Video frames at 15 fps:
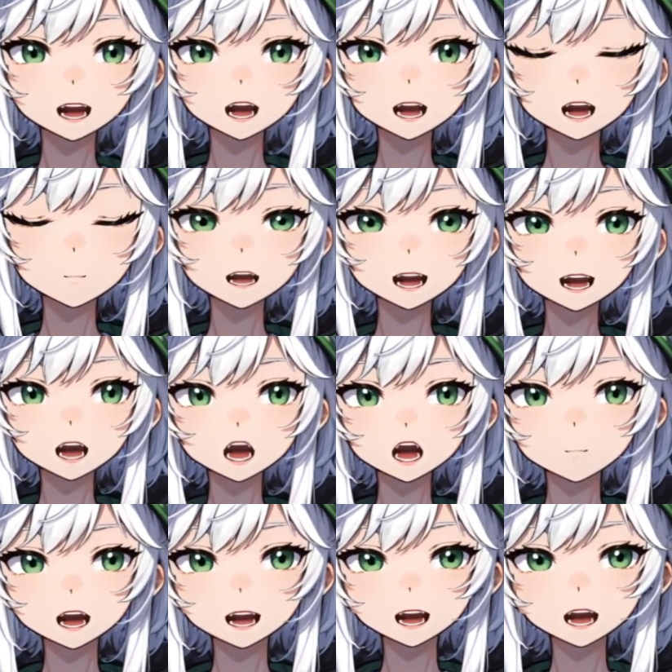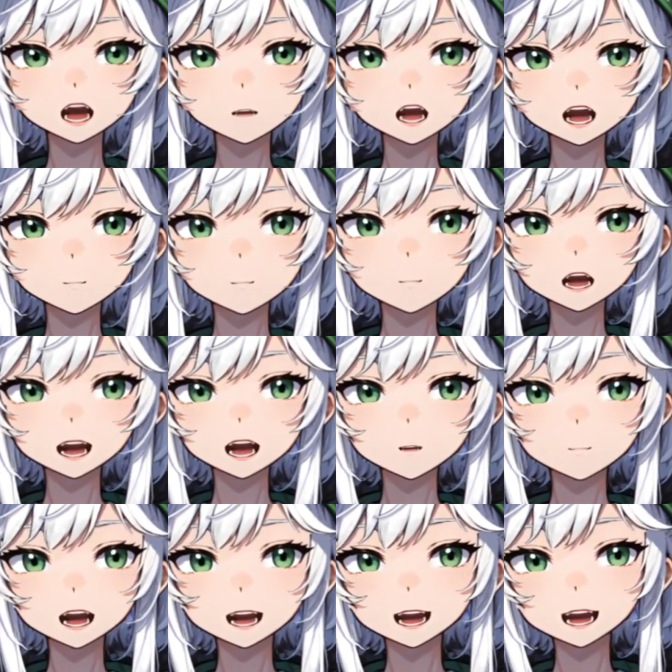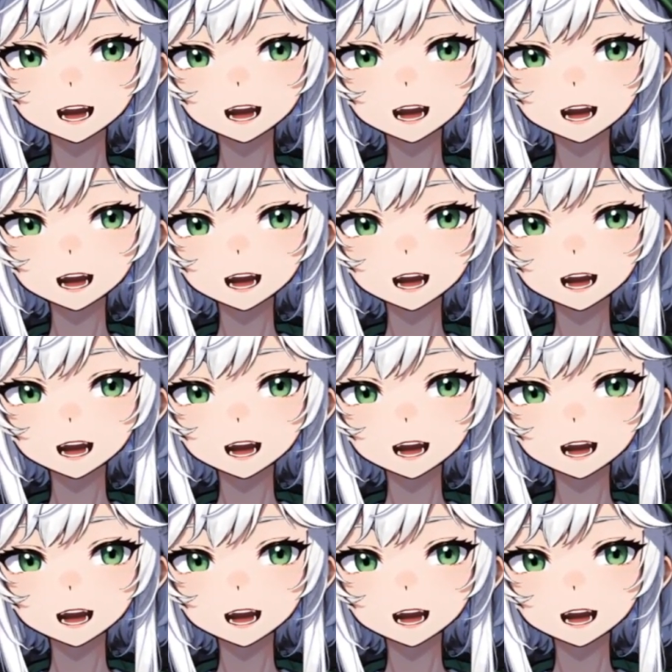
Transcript: with Skier right now is 0.38, and